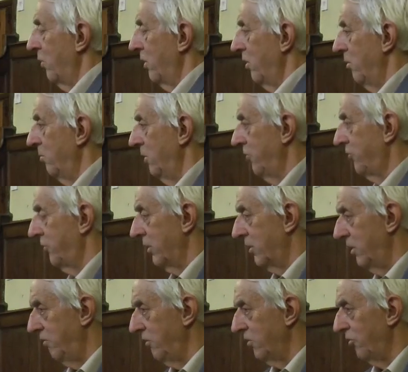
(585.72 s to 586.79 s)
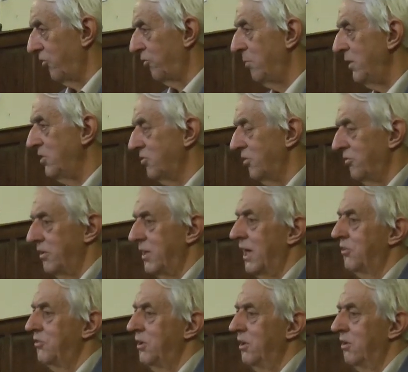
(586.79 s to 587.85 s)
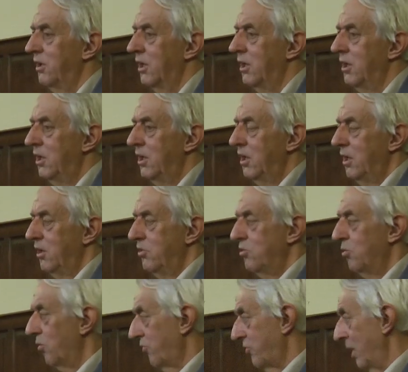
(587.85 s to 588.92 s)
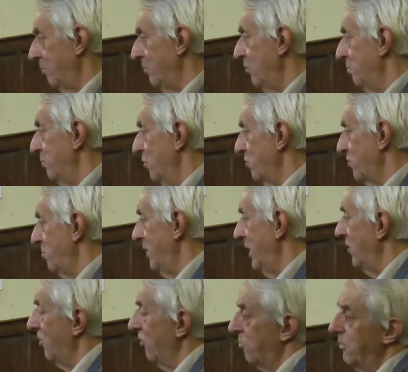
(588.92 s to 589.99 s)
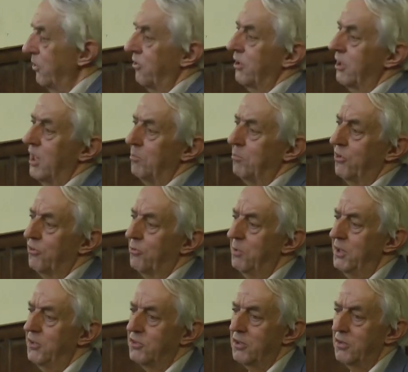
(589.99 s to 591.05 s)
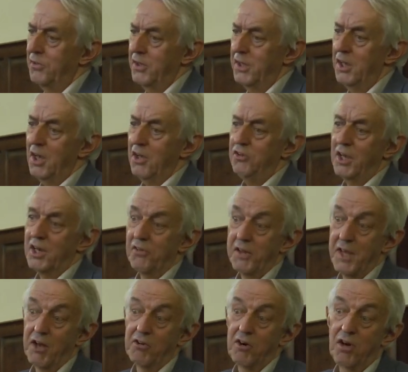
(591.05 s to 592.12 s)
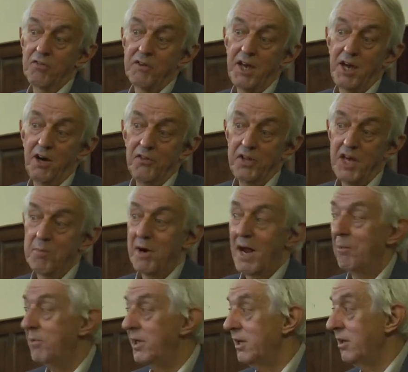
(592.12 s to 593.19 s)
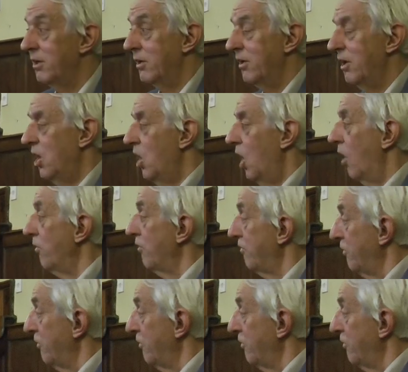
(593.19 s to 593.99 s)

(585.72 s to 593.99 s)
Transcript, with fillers: one of the most significant speeches of that era, George W. Bush made his mission accomplished speech on the deck of the aircraft carrier, the Abraham Lincoln, on the